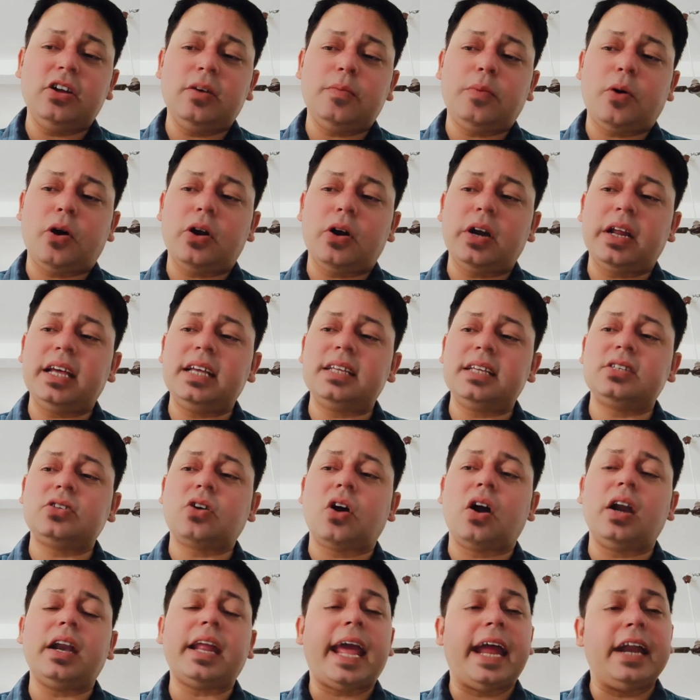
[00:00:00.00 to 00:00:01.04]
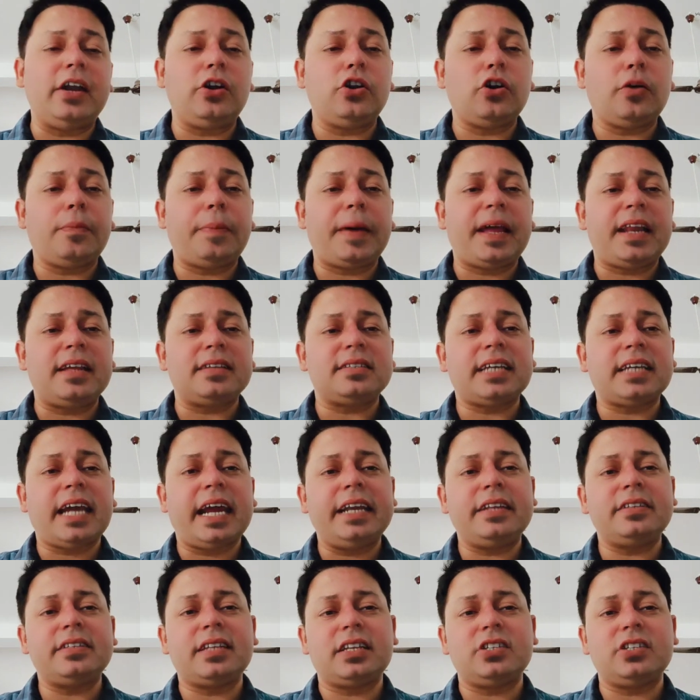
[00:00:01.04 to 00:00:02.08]
your body is called
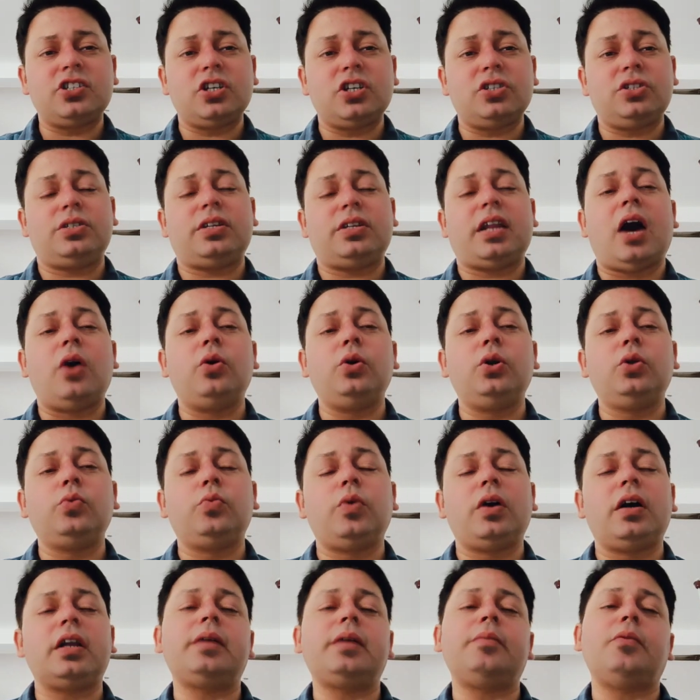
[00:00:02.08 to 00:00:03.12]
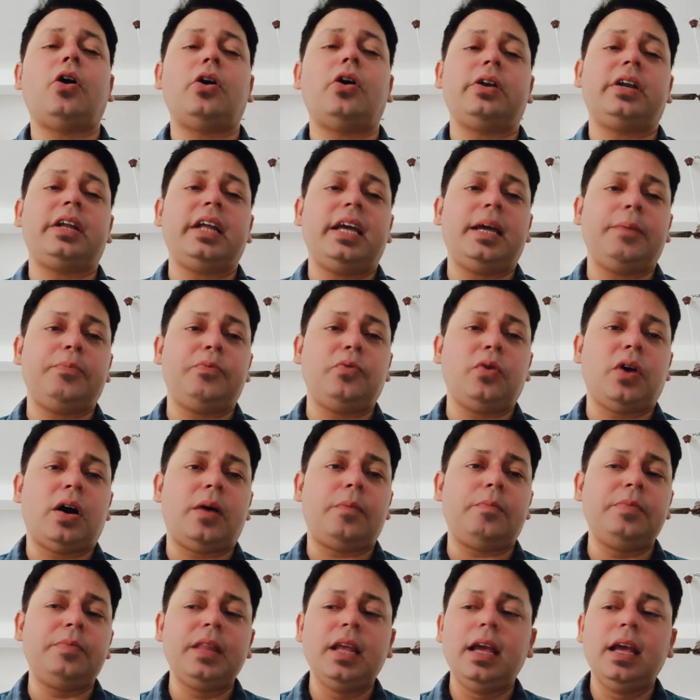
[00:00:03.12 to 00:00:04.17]
endoparasites such as roundworm or
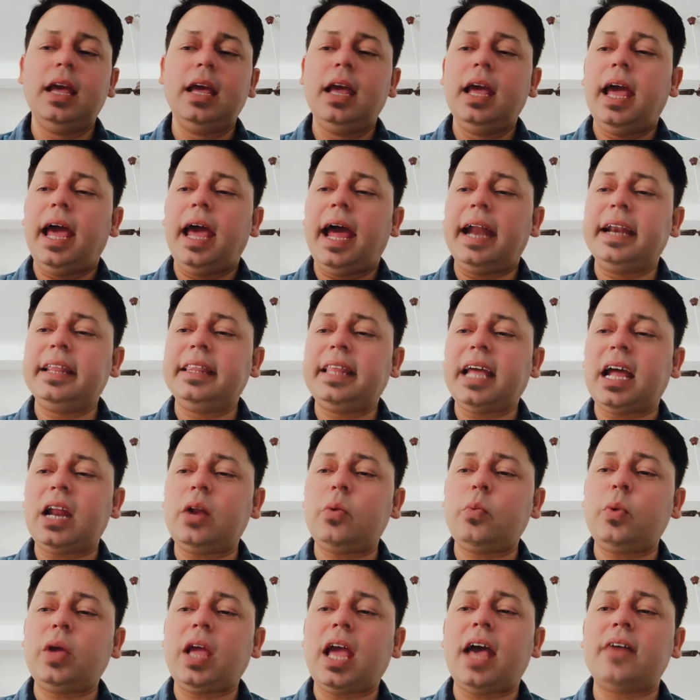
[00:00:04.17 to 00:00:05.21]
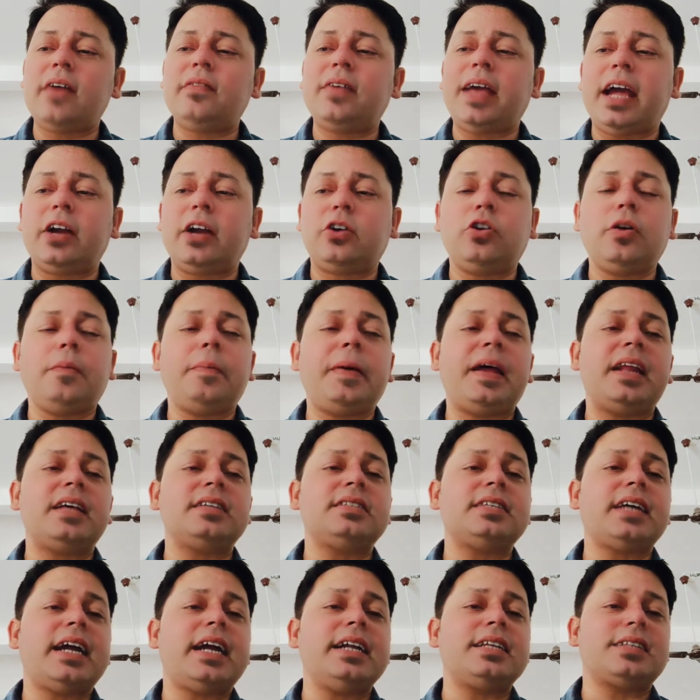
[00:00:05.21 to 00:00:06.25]
tapeworm, and then we have
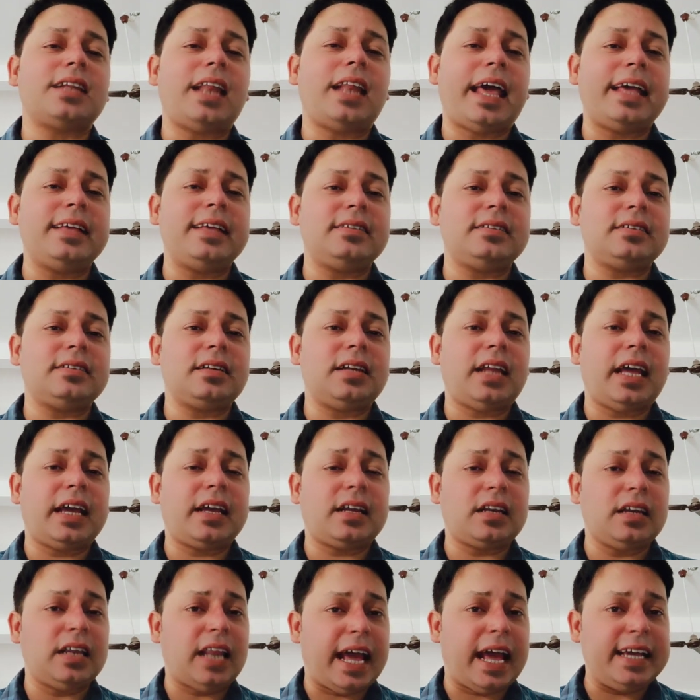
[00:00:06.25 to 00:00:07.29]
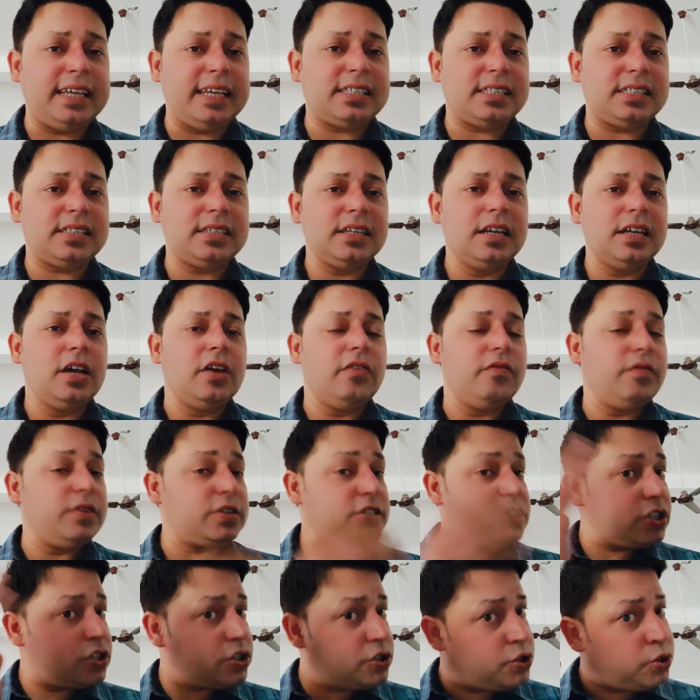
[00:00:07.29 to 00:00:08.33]
ectoparasites like lice,
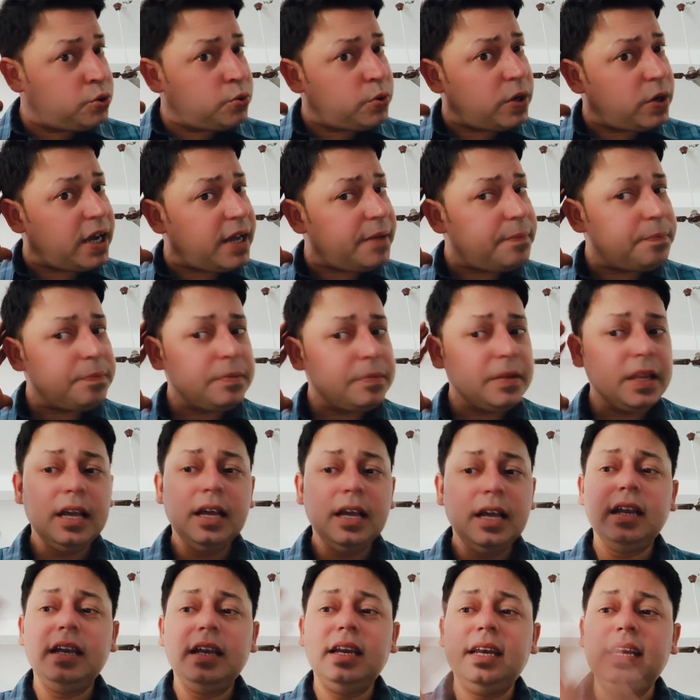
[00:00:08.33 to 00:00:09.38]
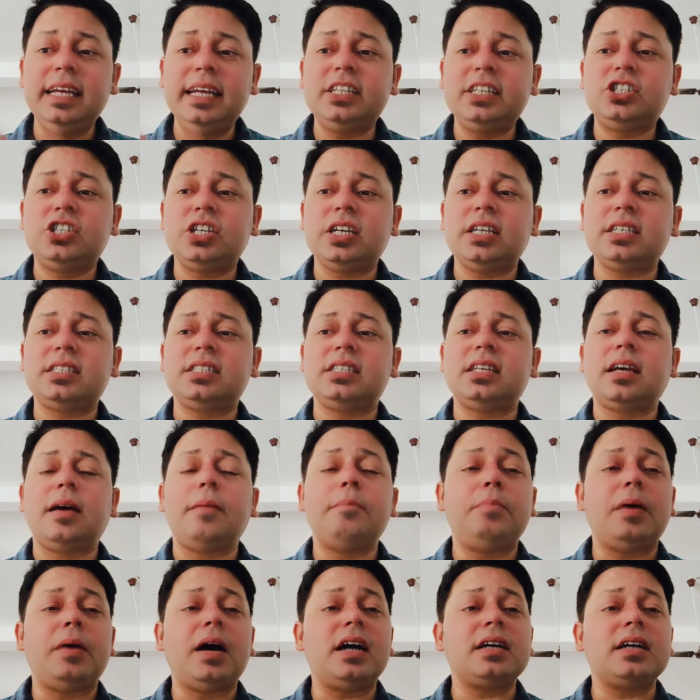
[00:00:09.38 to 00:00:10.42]
which is jua, leeches,
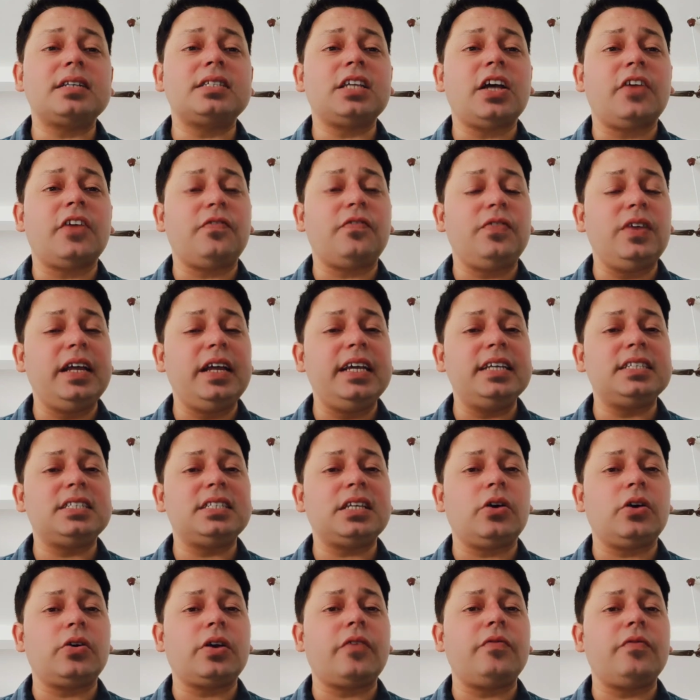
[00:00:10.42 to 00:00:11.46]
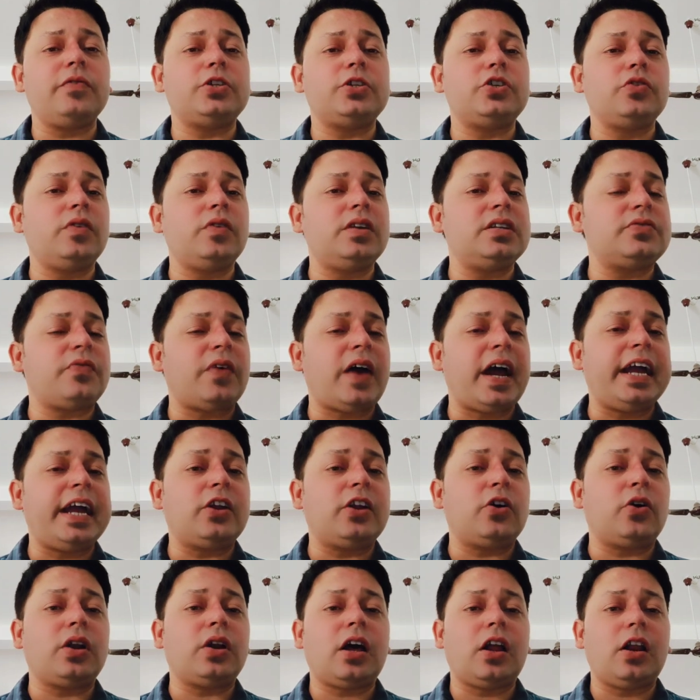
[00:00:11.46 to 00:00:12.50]
bugs, fleas, okay, which you will
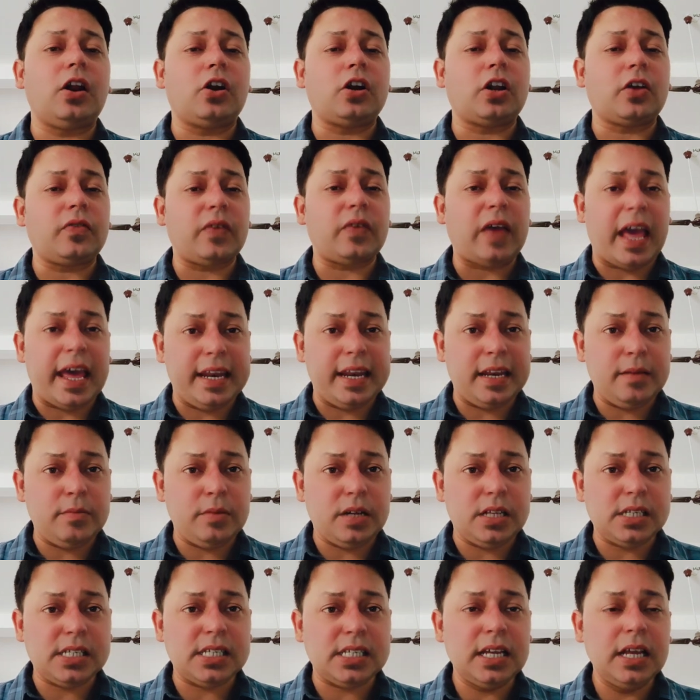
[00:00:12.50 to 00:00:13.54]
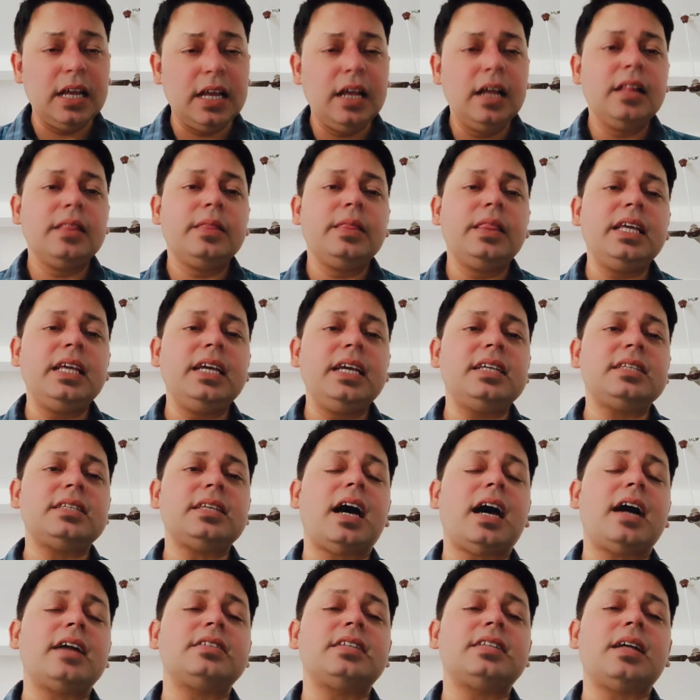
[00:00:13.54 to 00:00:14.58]
find on a lot of animals. These
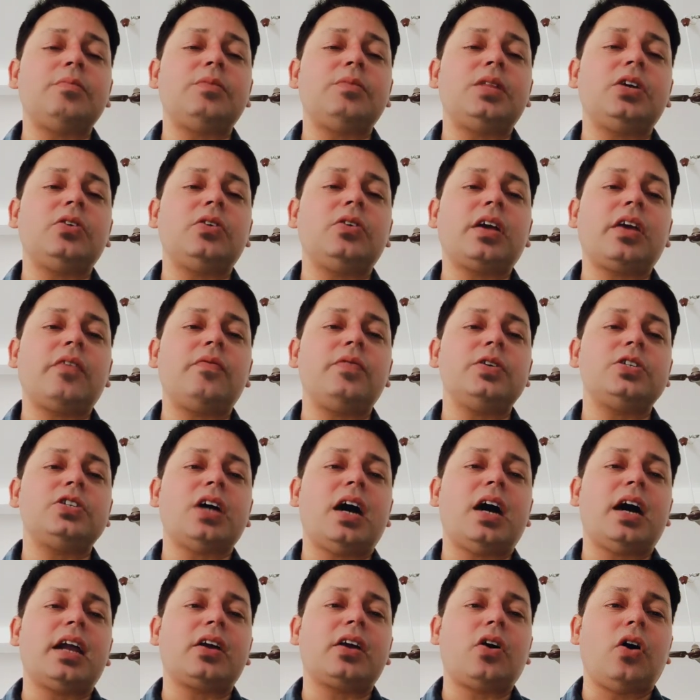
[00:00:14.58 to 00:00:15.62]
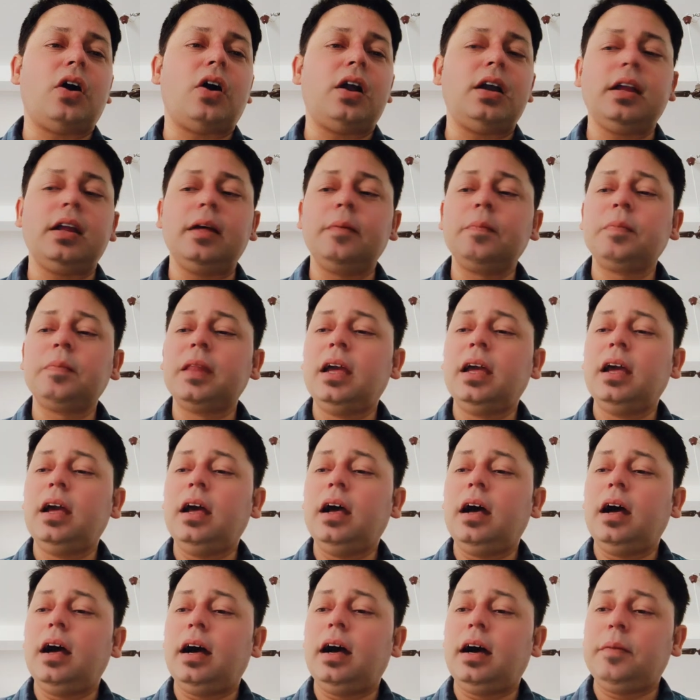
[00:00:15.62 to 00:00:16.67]
are something, okay, which are called
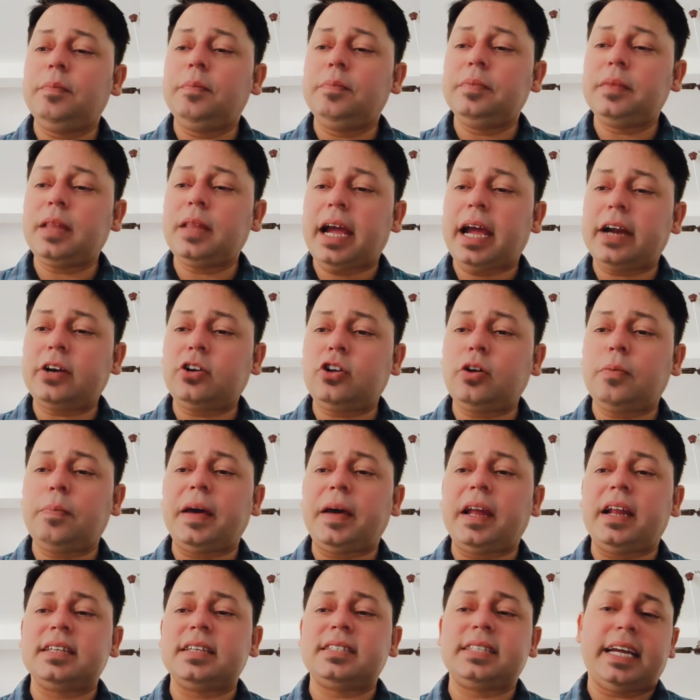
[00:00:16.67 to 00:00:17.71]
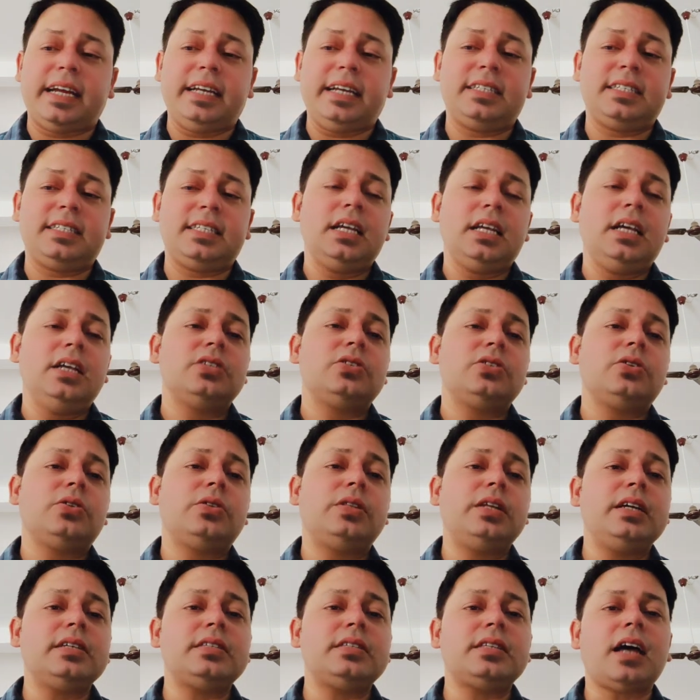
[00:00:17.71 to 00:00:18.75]
ectoparasites. So
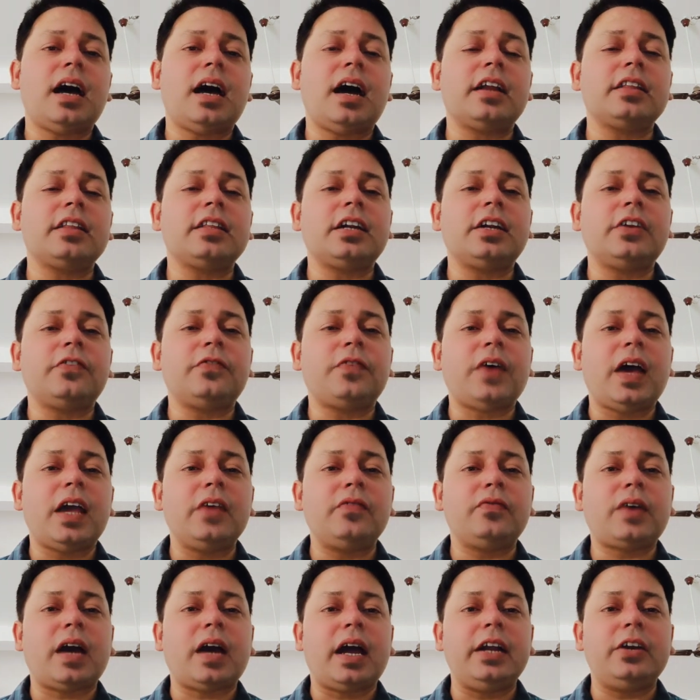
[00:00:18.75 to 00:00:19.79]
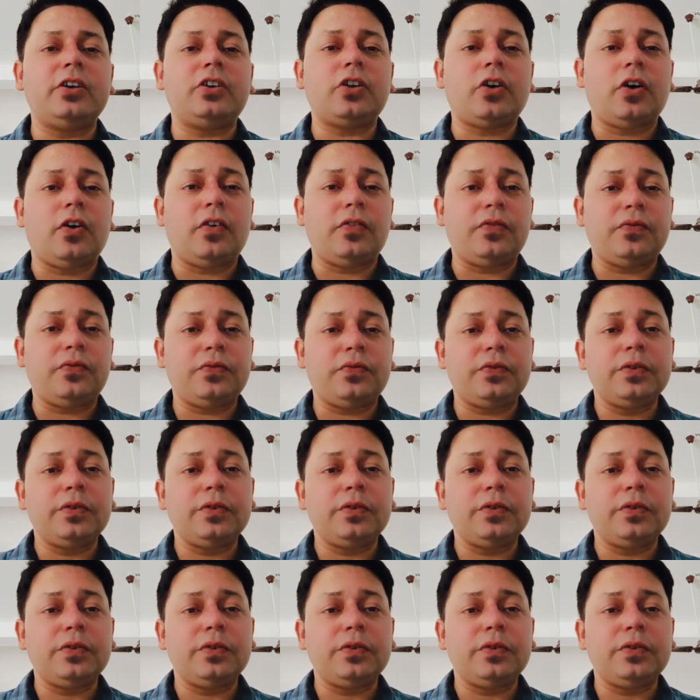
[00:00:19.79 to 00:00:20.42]
these are the five kind of